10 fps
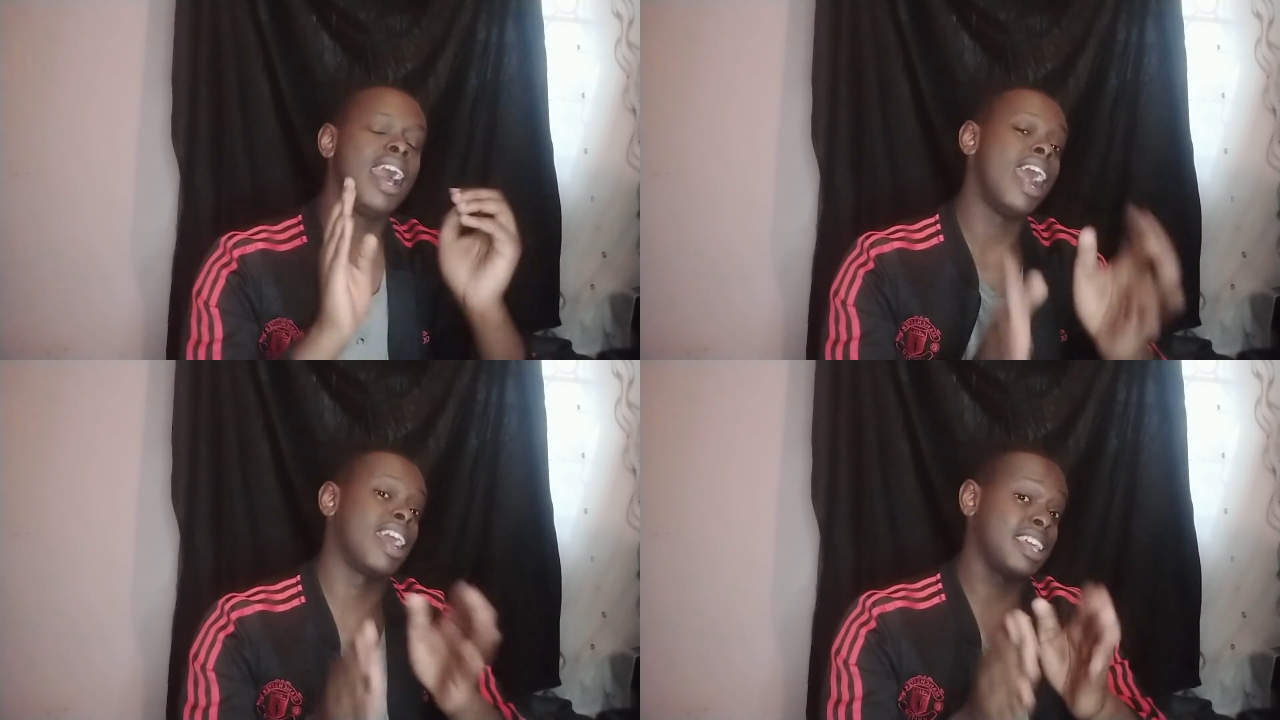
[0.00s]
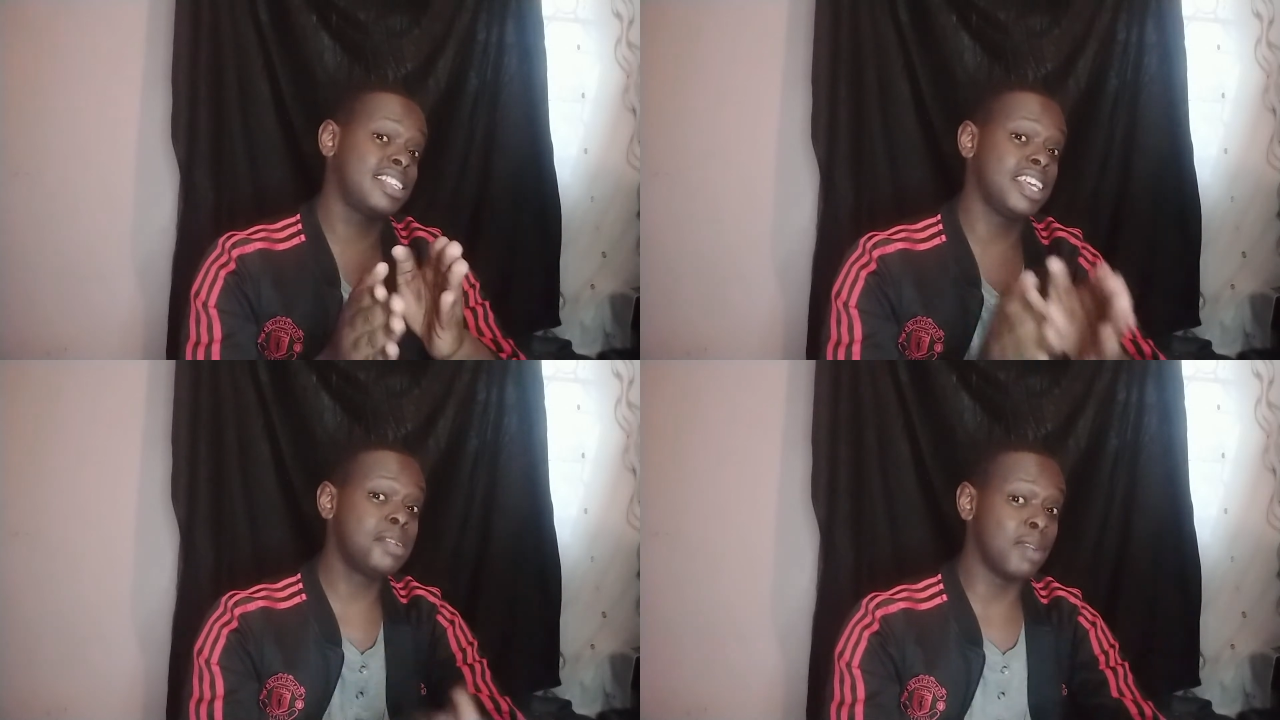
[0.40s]

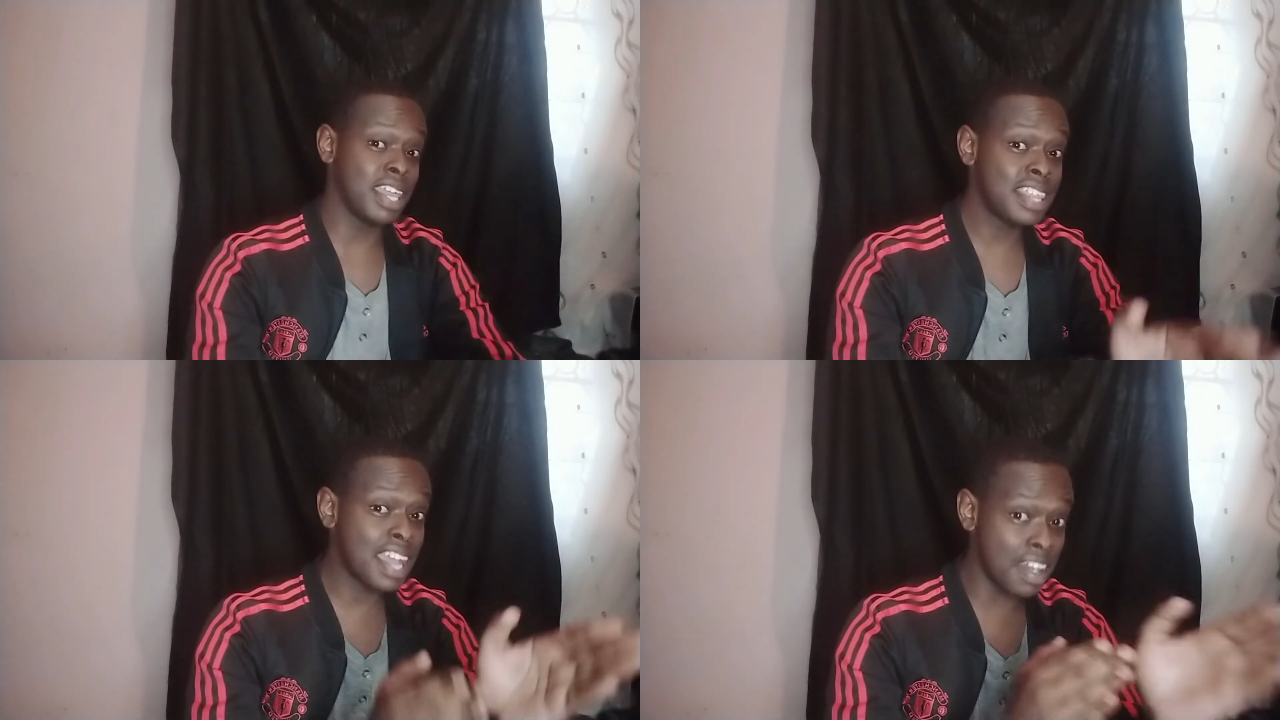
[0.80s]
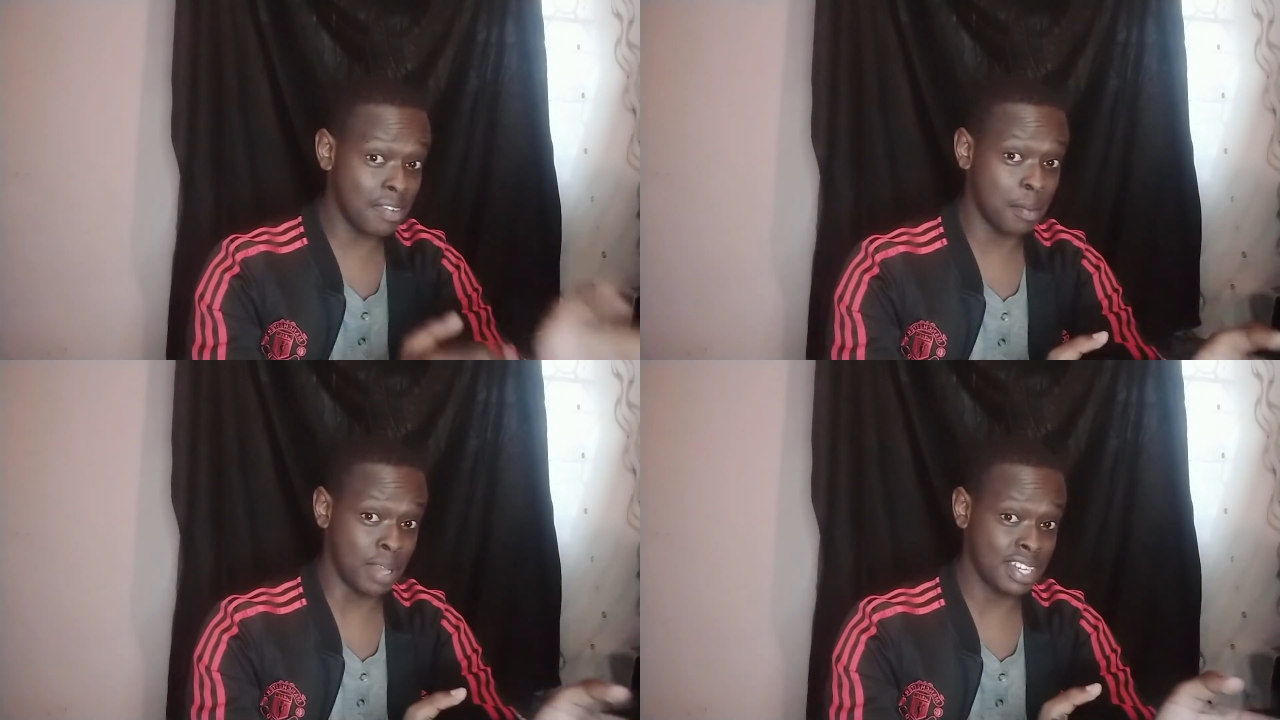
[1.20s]
arrested by the
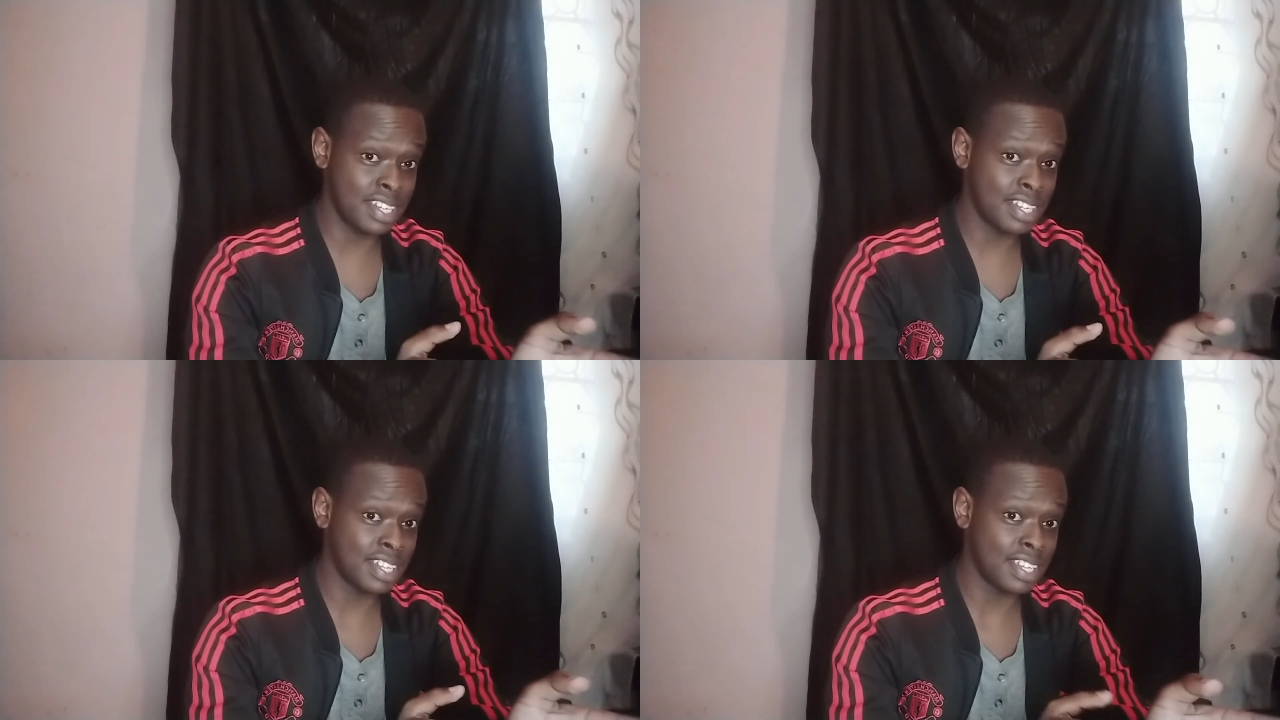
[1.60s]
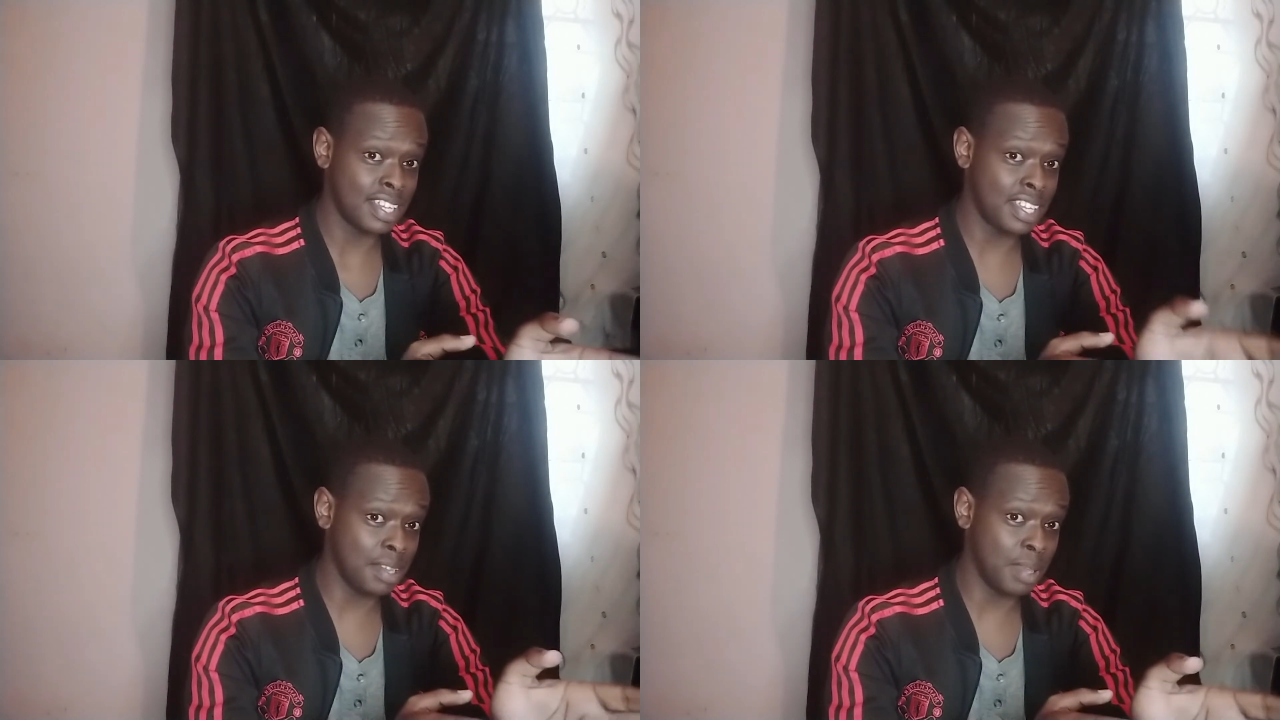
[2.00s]
government.
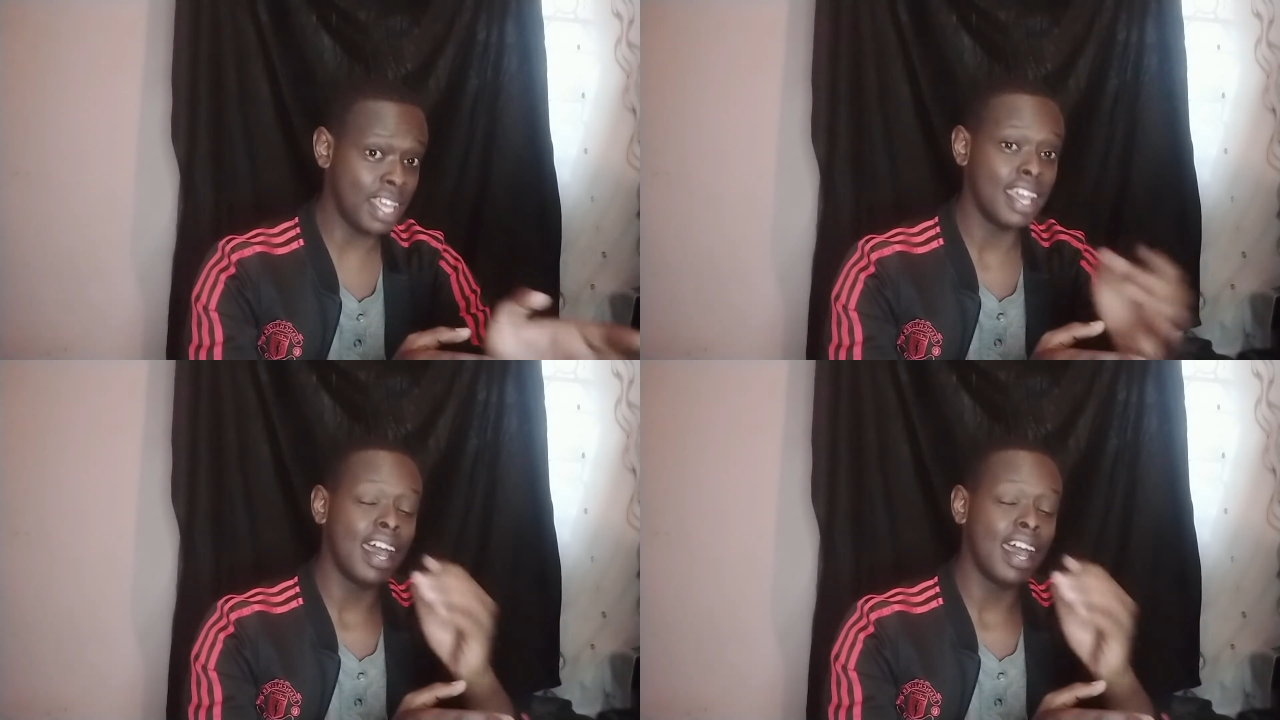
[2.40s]
Hear me?